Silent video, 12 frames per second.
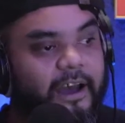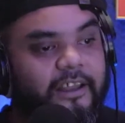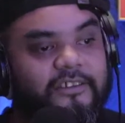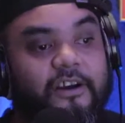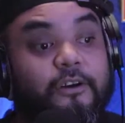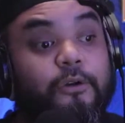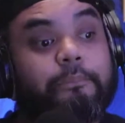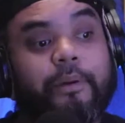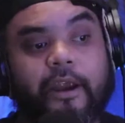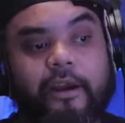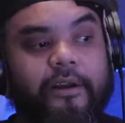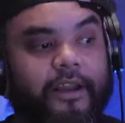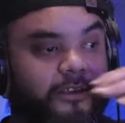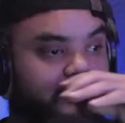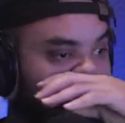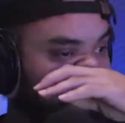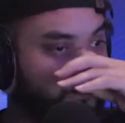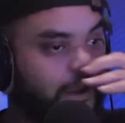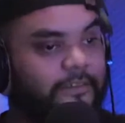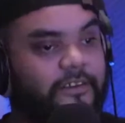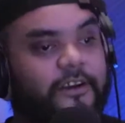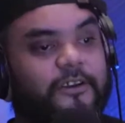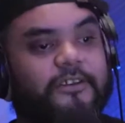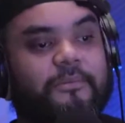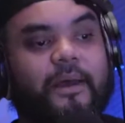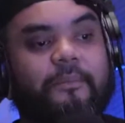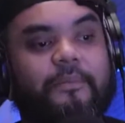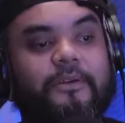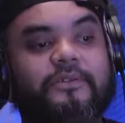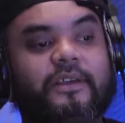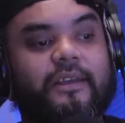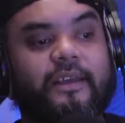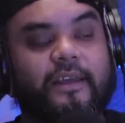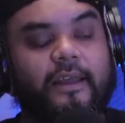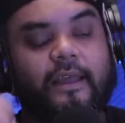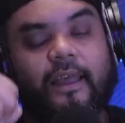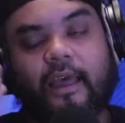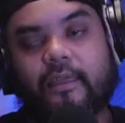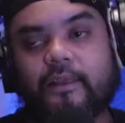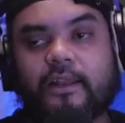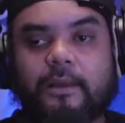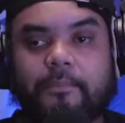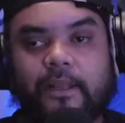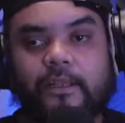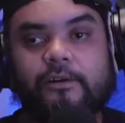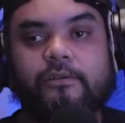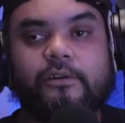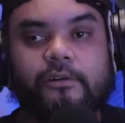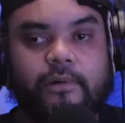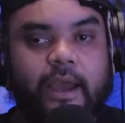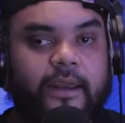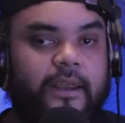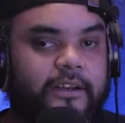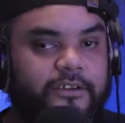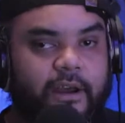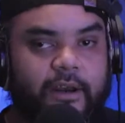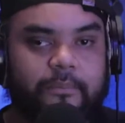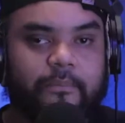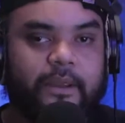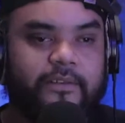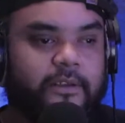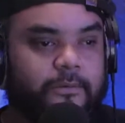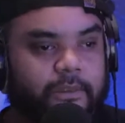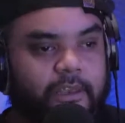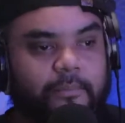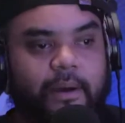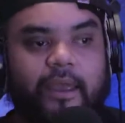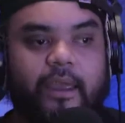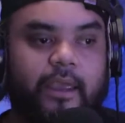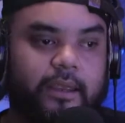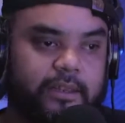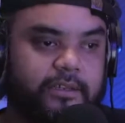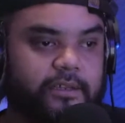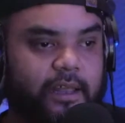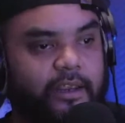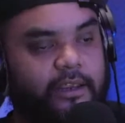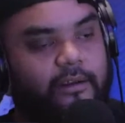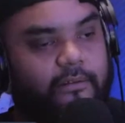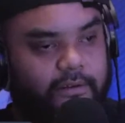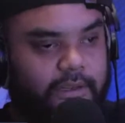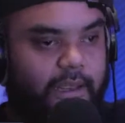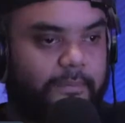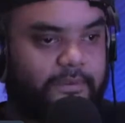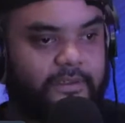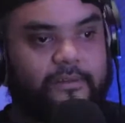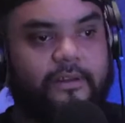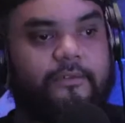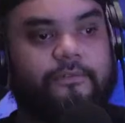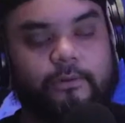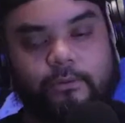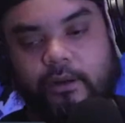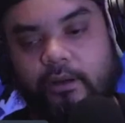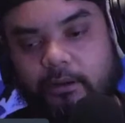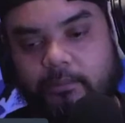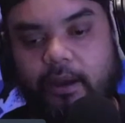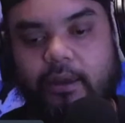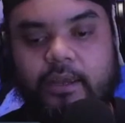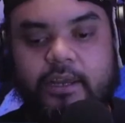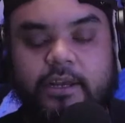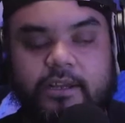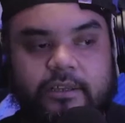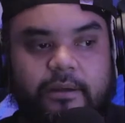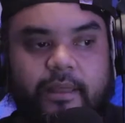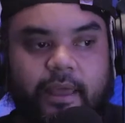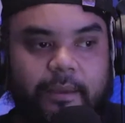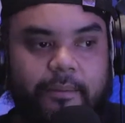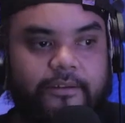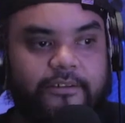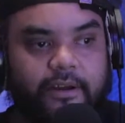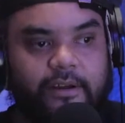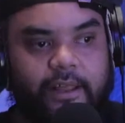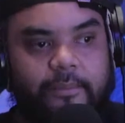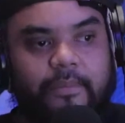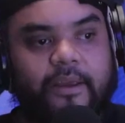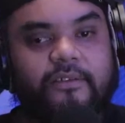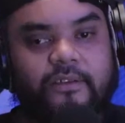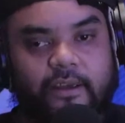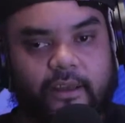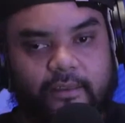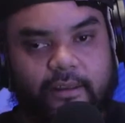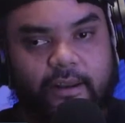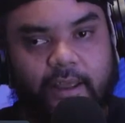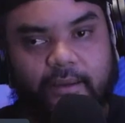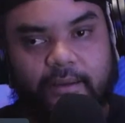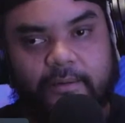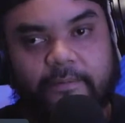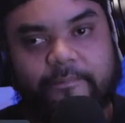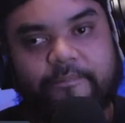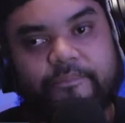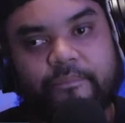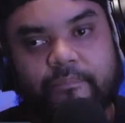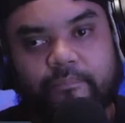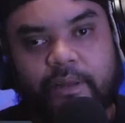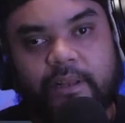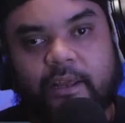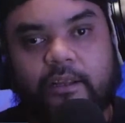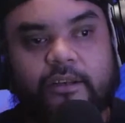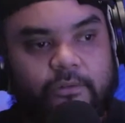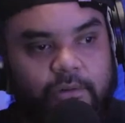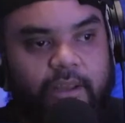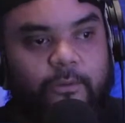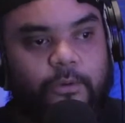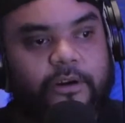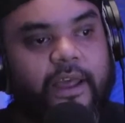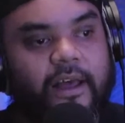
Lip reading: started doing parodies. So I started using my music and then like my lyrical writing and trying to mix it with Khmer English, like because I'm still not fluent in Khmer, so like I try to like mix it and then like be like do like Weird Al